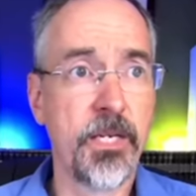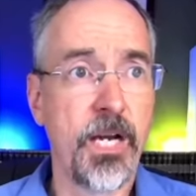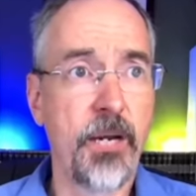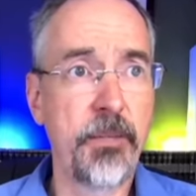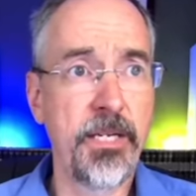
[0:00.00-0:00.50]

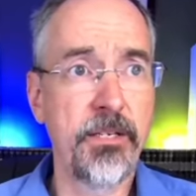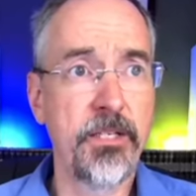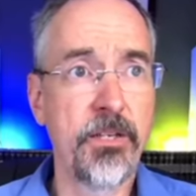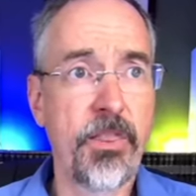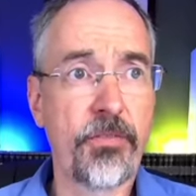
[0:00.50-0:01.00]
I made
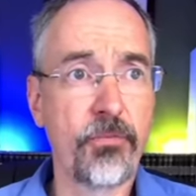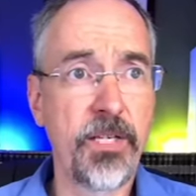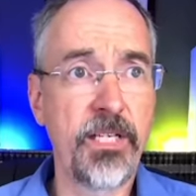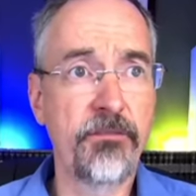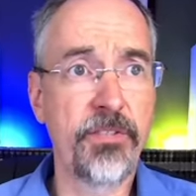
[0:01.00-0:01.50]

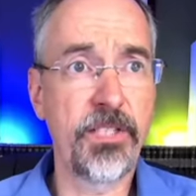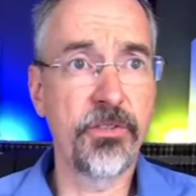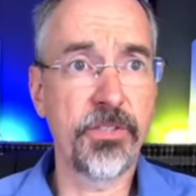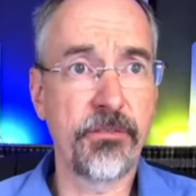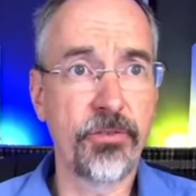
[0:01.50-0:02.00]
3
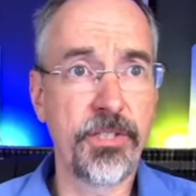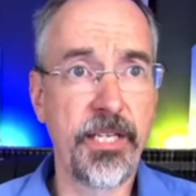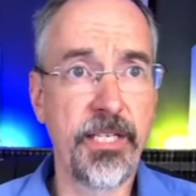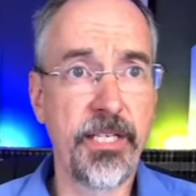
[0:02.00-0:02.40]
videos every day